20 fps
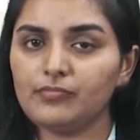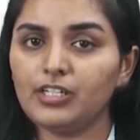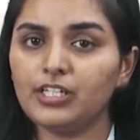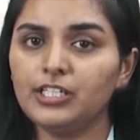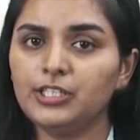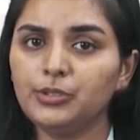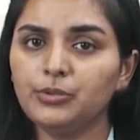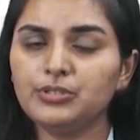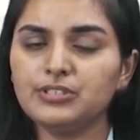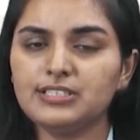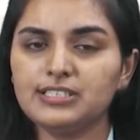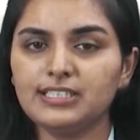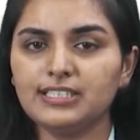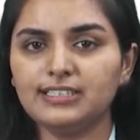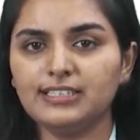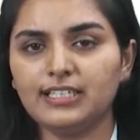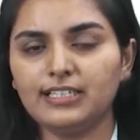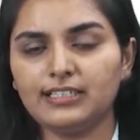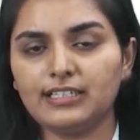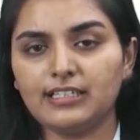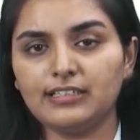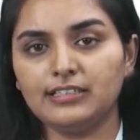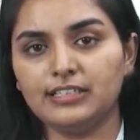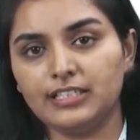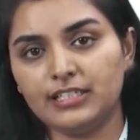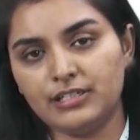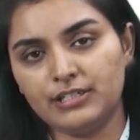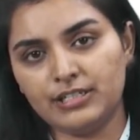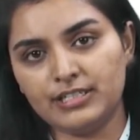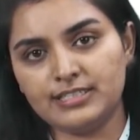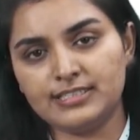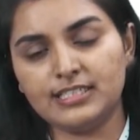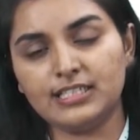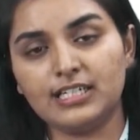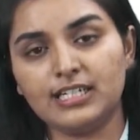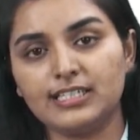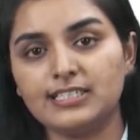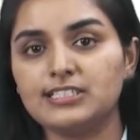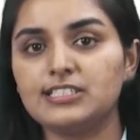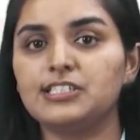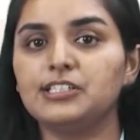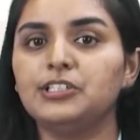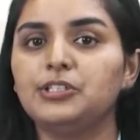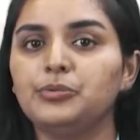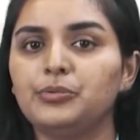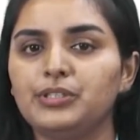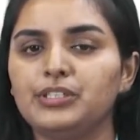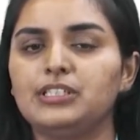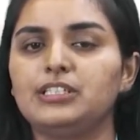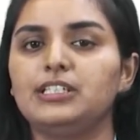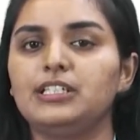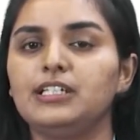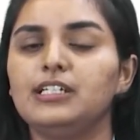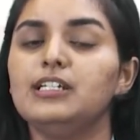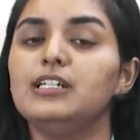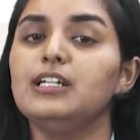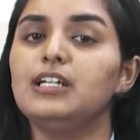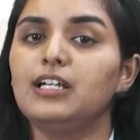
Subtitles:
you will see that there is a continuity.